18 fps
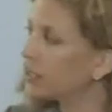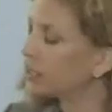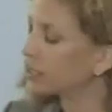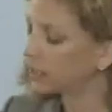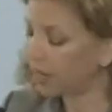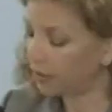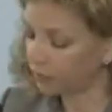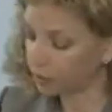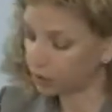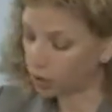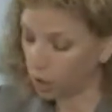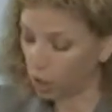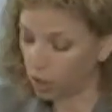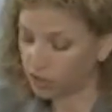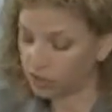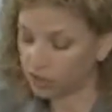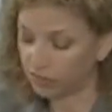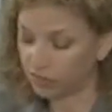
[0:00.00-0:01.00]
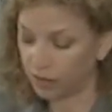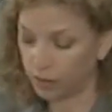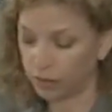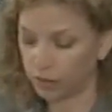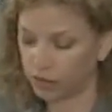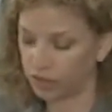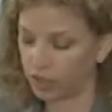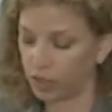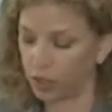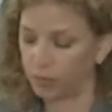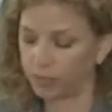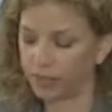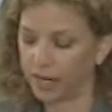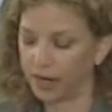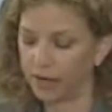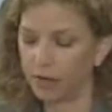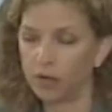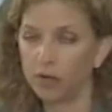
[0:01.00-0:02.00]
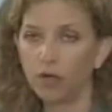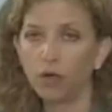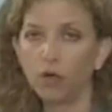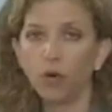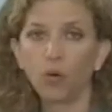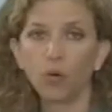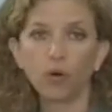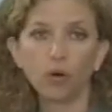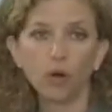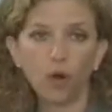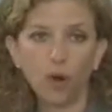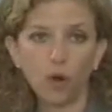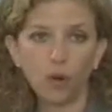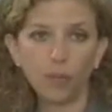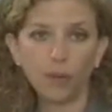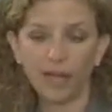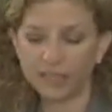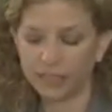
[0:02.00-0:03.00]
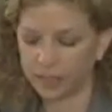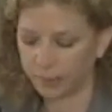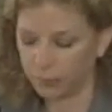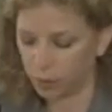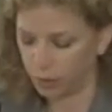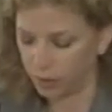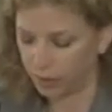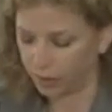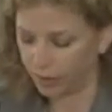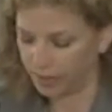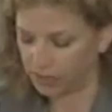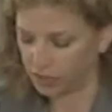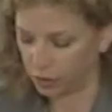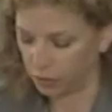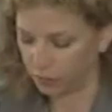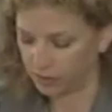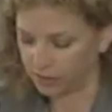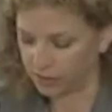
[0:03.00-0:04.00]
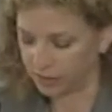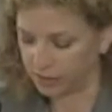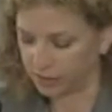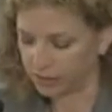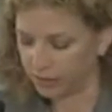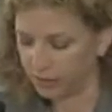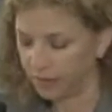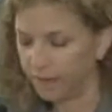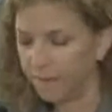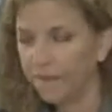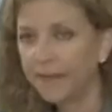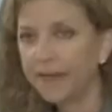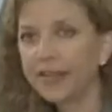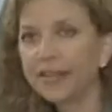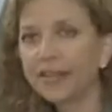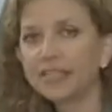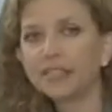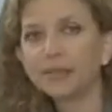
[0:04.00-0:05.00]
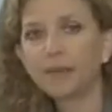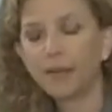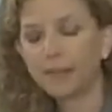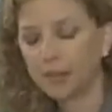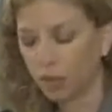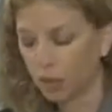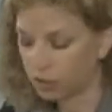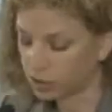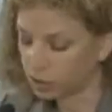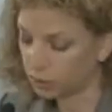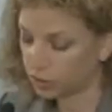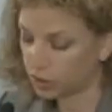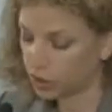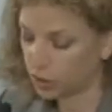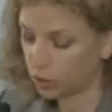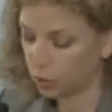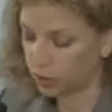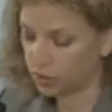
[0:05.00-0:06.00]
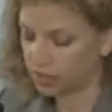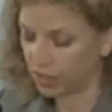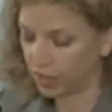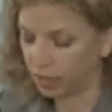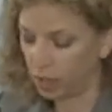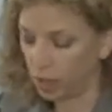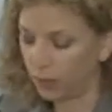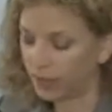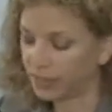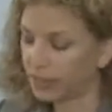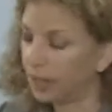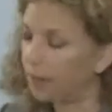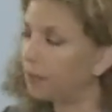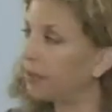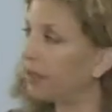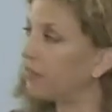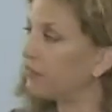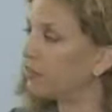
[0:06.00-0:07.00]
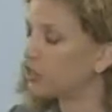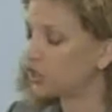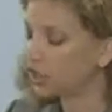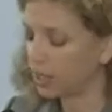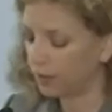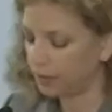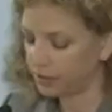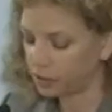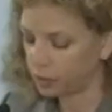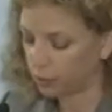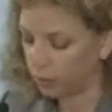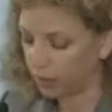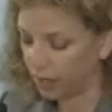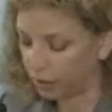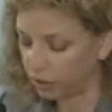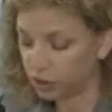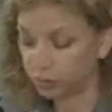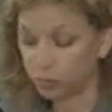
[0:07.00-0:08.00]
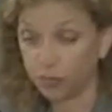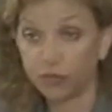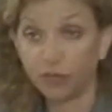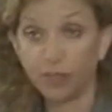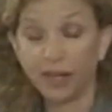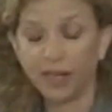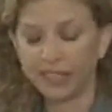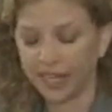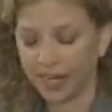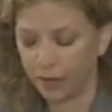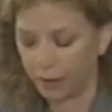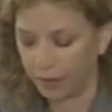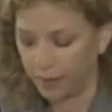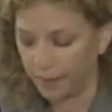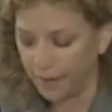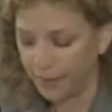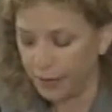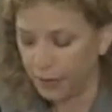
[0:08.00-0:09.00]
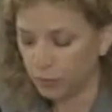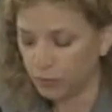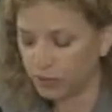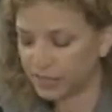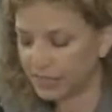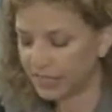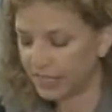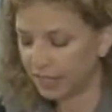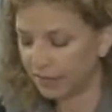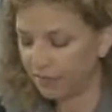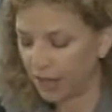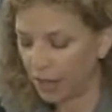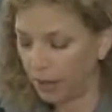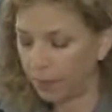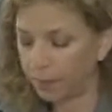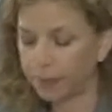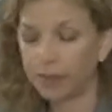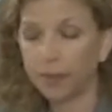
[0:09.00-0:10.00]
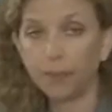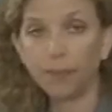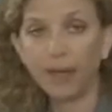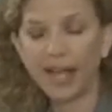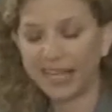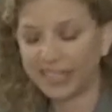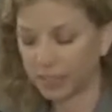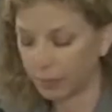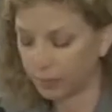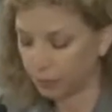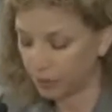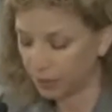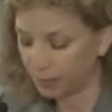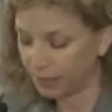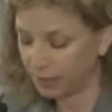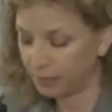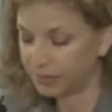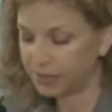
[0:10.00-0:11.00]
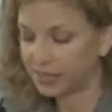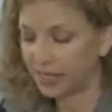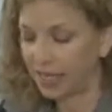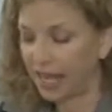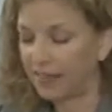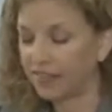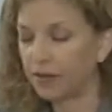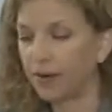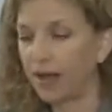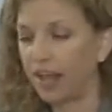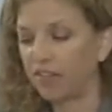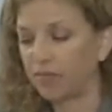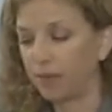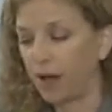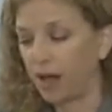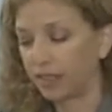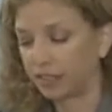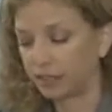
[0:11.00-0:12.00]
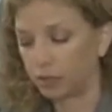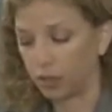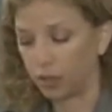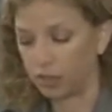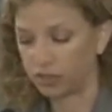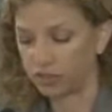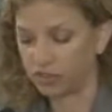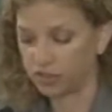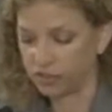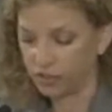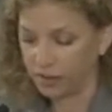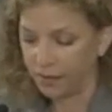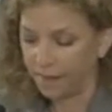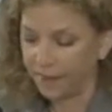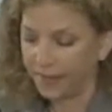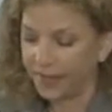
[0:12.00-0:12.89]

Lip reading: to cover the costs of their nursing home care or home and community-based services. This amendment also ensures that low-income beneficiaries who are eligible for Medicare receive help paying their premiums and their out-of-pocket costs.